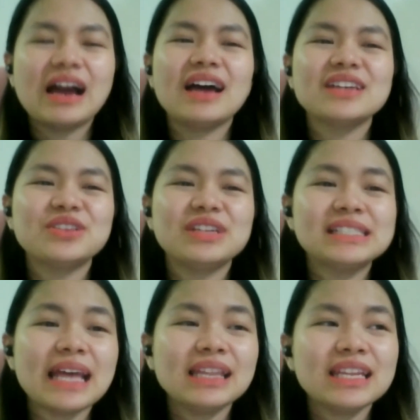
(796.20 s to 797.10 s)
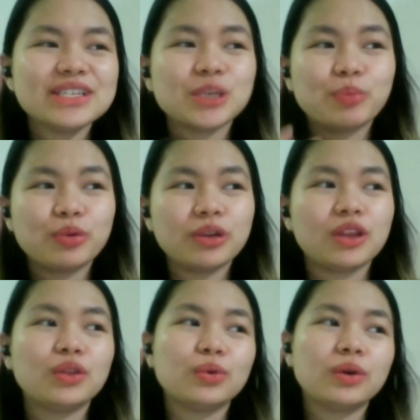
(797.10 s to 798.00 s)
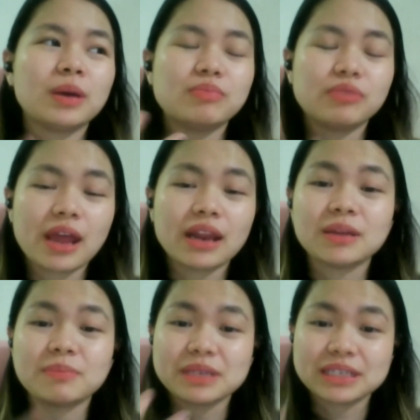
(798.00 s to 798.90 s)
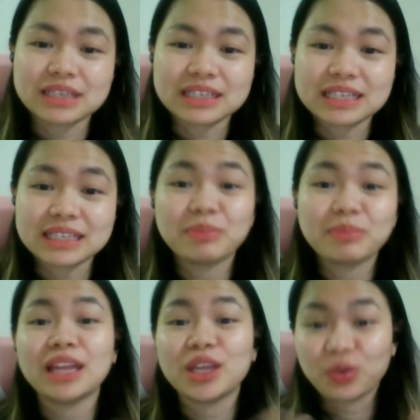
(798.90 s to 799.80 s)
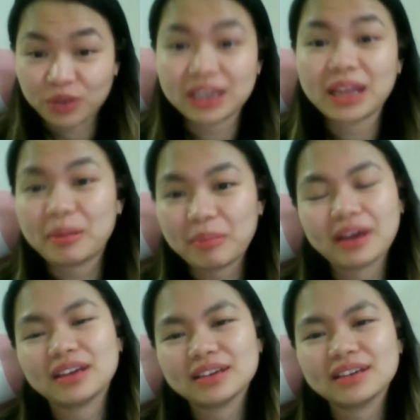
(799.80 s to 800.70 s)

So the standards she put into her brand and her business is something that you really admire.